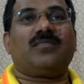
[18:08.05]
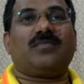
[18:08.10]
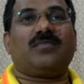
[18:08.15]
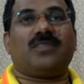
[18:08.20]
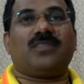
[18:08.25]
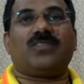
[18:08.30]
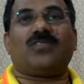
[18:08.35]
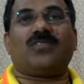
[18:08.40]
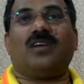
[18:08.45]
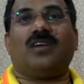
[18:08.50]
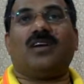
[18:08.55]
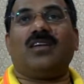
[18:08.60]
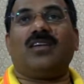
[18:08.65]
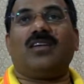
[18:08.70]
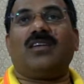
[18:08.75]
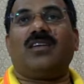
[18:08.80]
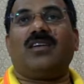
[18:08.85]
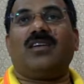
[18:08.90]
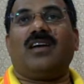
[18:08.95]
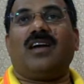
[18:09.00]
praise God,
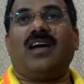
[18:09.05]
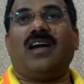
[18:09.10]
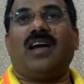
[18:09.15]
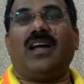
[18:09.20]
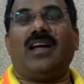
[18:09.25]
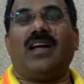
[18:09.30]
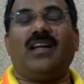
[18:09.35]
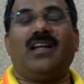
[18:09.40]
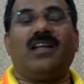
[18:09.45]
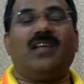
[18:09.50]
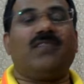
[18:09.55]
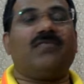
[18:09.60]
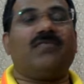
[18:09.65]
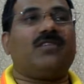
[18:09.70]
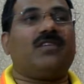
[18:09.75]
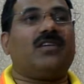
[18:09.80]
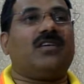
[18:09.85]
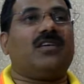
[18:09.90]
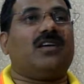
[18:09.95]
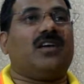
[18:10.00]
and live
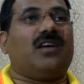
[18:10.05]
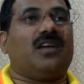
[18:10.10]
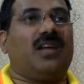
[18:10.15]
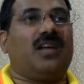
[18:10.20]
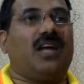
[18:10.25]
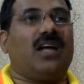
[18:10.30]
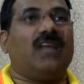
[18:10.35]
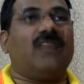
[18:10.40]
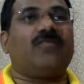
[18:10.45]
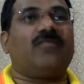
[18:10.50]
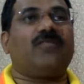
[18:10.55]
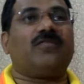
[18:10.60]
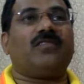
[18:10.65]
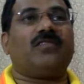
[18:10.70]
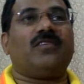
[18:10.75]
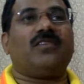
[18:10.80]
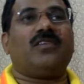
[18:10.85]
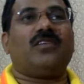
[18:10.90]
a life